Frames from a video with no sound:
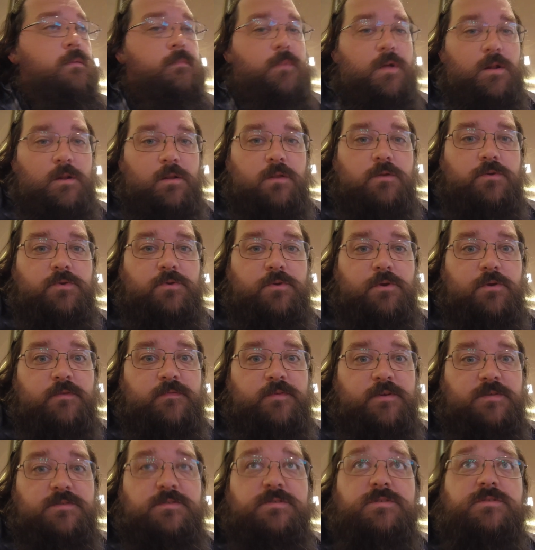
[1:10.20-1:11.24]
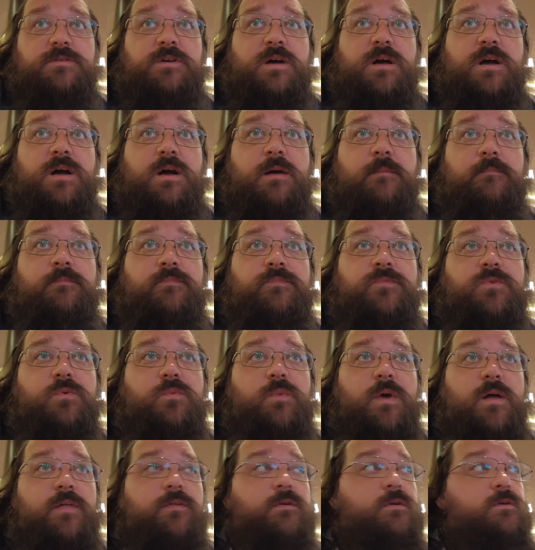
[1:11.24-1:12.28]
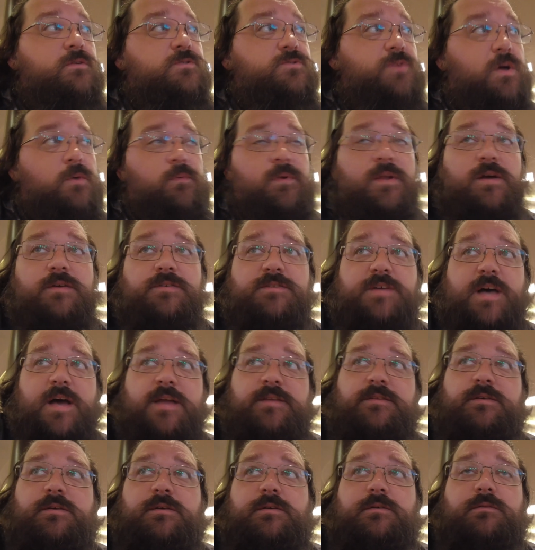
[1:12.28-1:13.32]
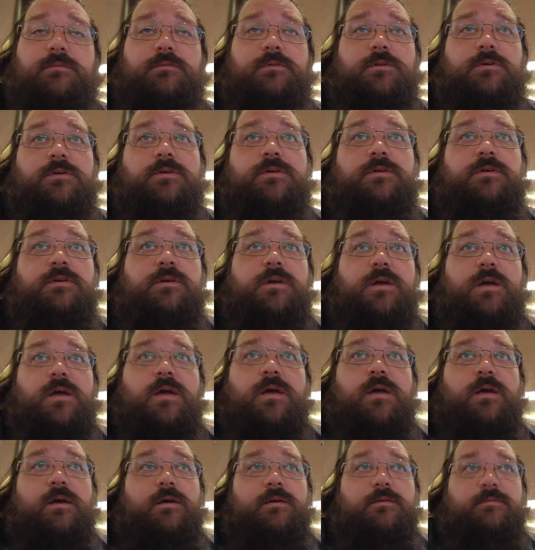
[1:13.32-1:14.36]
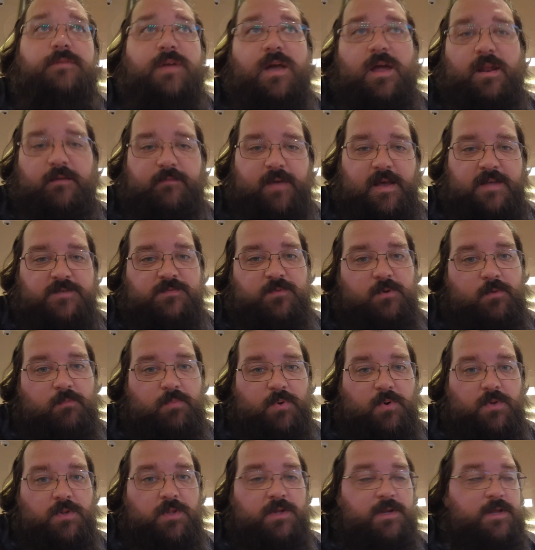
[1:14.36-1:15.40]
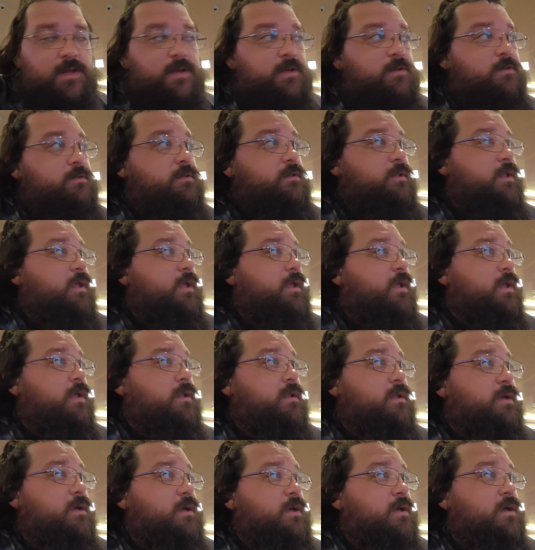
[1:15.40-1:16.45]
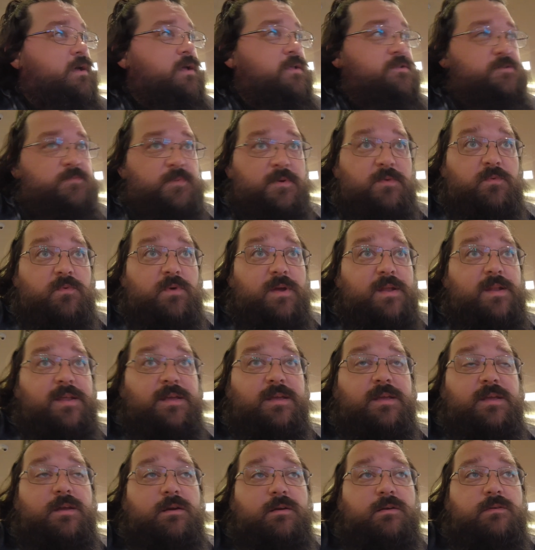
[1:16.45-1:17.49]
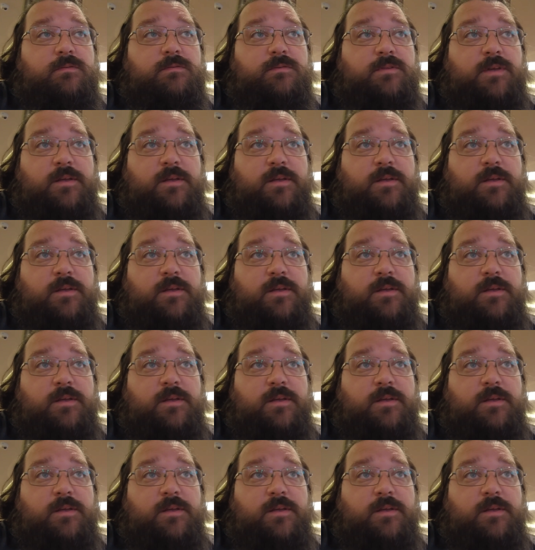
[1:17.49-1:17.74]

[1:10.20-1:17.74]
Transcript: don't know, nervous. The weather, so I went outside to look kind of as we were pulling in, and it's been raining here.